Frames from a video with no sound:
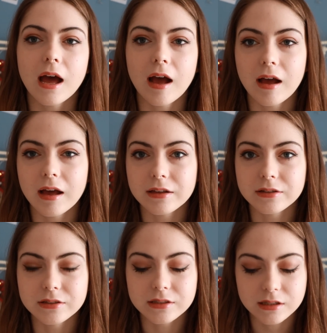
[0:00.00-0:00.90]

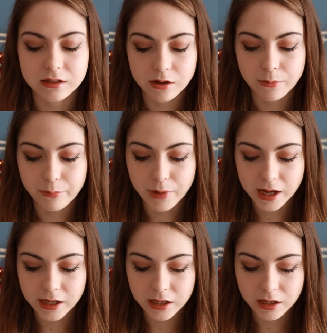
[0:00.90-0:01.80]
and
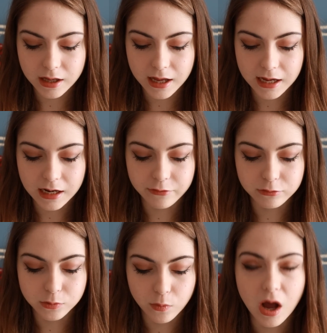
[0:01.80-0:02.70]
my
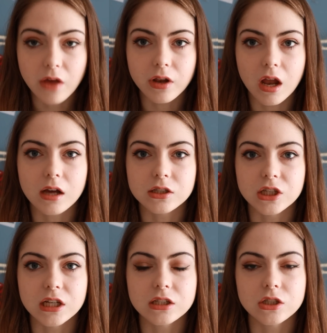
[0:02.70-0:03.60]
A-levels were the last
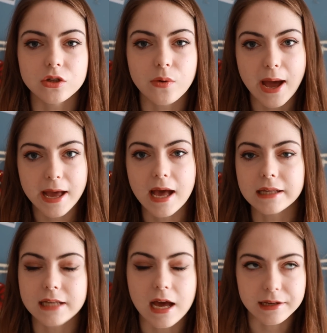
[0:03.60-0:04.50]
year to do
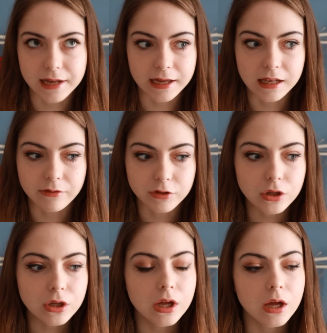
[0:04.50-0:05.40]
AS and
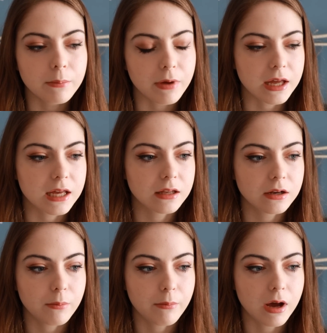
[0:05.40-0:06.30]
A-level, but
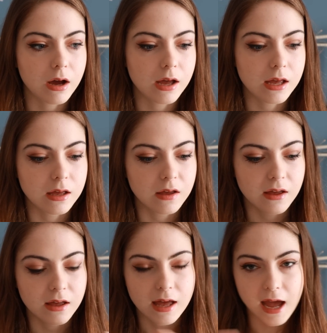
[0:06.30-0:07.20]
in my
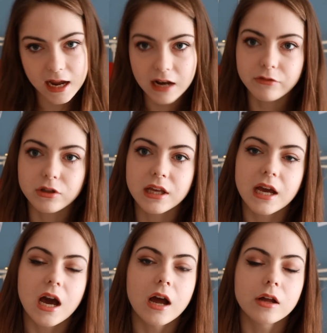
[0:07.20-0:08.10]
A-level
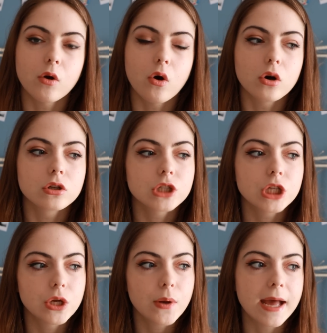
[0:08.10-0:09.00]
year I got
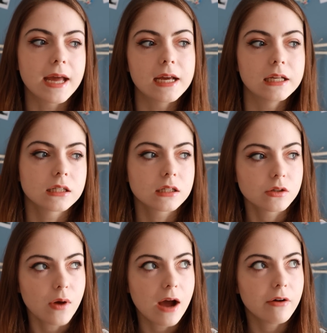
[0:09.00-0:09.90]
2 A's,
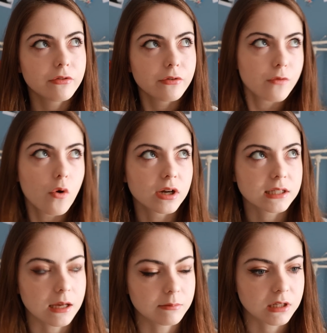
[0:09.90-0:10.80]
so out of the 4
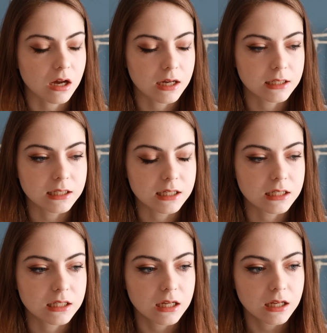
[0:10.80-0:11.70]
exams I did